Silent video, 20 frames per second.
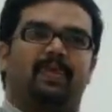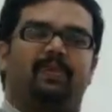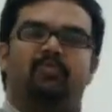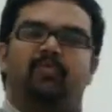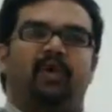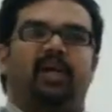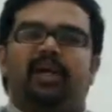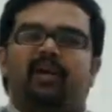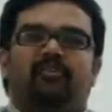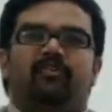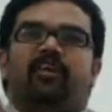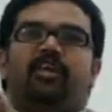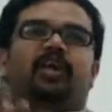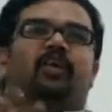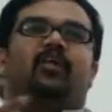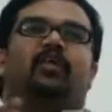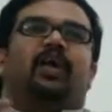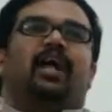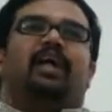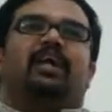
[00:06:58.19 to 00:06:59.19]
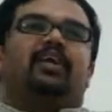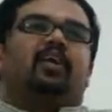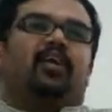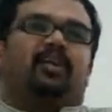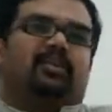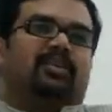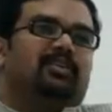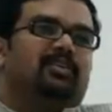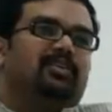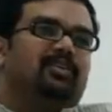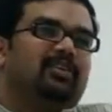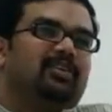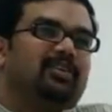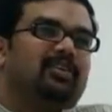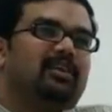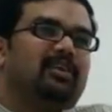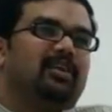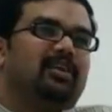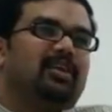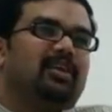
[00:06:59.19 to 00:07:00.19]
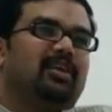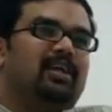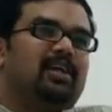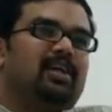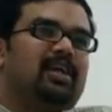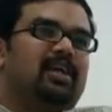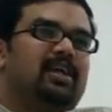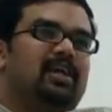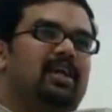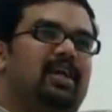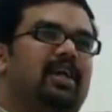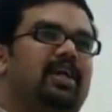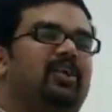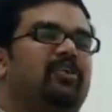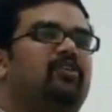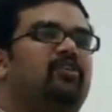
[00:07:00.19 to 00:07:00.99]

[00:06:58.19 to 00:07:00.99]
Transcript: It's very difficult to write on. It